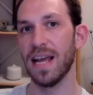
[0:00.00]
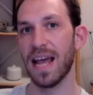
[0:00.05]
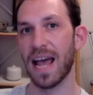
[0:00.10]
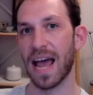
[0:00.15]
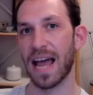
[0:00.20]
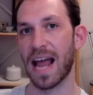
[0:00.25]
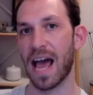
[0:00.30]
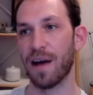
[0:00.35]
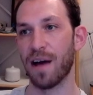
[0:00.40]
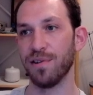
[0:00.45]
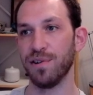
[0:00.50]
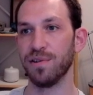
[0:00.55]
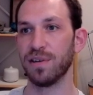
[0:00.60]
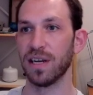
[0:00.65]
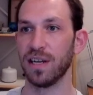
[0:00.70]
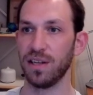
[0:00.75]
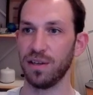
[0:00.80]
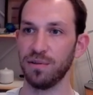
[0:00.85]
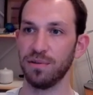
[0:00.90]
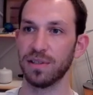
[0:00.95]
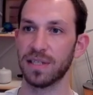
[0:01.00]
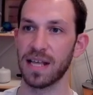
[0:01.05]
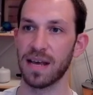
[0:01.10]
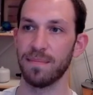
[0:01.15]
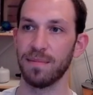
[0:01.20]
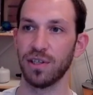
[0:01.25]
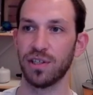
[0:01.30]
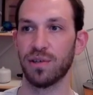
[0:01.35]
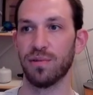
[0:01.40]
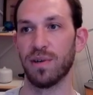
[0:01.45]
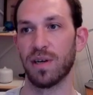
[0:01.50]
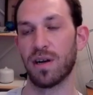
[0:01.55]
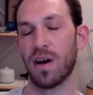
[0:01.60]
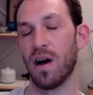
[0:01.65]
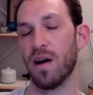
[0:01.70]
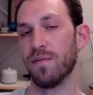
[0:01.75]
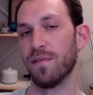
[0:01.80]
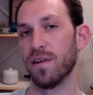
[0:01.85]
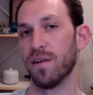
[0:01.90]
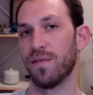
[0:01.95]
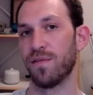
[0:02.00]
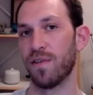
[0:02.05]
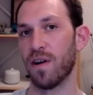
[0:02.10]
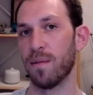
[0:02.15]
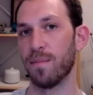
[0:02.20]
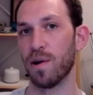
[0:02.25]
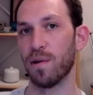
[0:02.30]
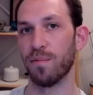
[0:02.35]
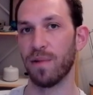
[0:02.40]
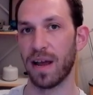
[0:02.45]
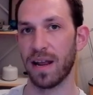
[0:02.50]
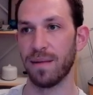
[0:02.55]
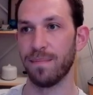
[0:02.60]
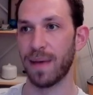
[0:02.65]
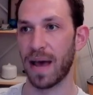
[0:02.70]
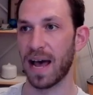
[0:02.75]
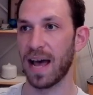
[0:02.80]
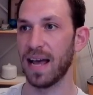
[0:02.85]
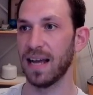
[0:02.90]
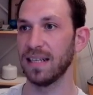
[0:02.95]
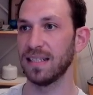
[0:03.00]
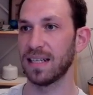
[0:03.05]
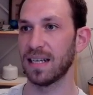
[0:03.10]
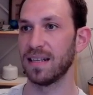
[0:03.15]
and how you can use them to recover from red bags